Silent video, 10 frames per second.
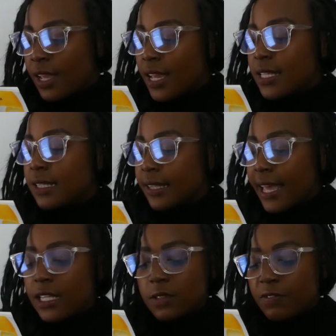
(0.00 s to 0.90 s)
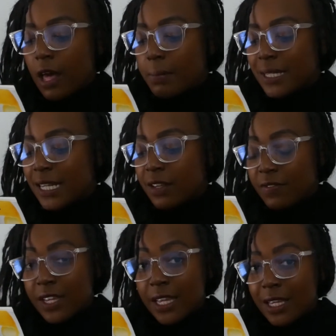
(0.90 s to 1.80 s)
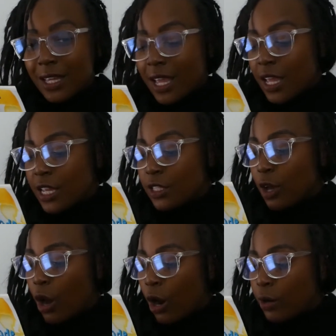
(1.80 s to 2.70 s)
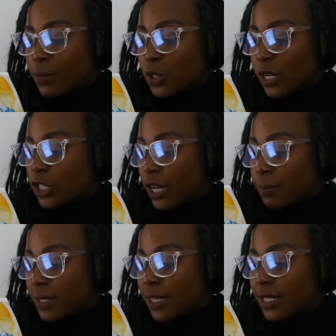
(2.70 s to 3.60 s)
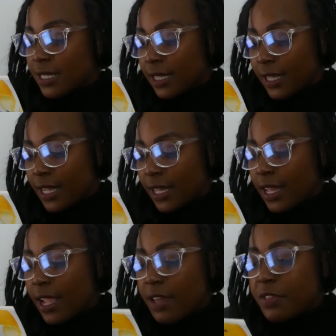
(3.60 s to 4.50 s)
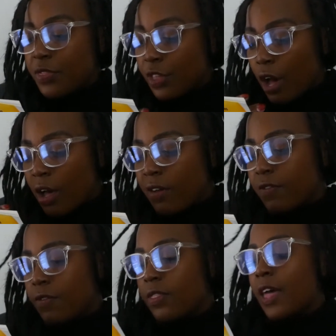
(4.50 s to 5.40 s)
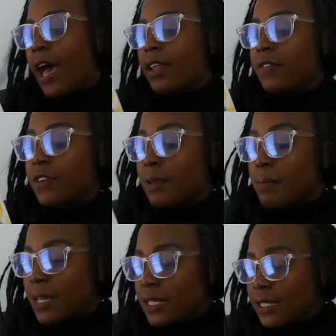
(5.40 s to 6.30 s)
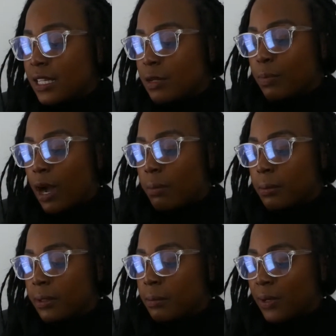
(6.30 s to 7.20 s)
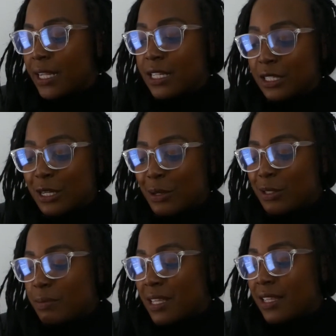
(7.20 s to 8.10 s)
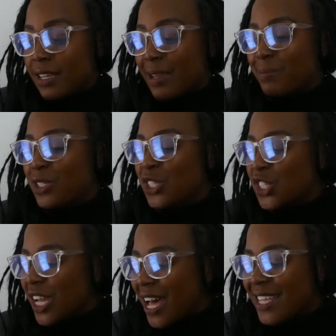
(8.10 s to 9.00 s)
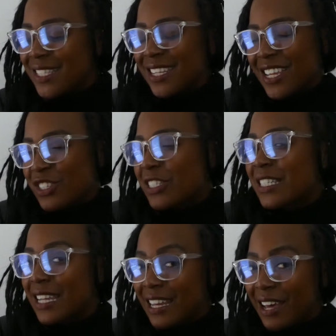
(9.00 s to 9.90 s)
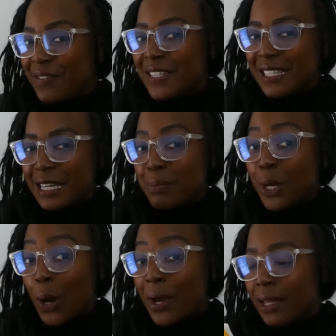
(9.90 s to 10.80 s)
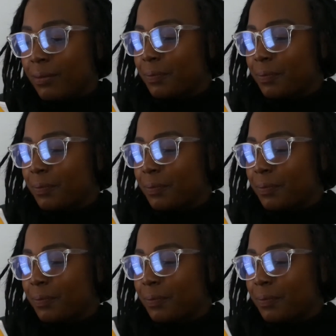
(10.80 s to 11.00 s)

His legs flopped in a V, his arms stretched up to the ceiling, and the thought of that if he missed, he'd probably break his nose made the game just interesting enough to keep going.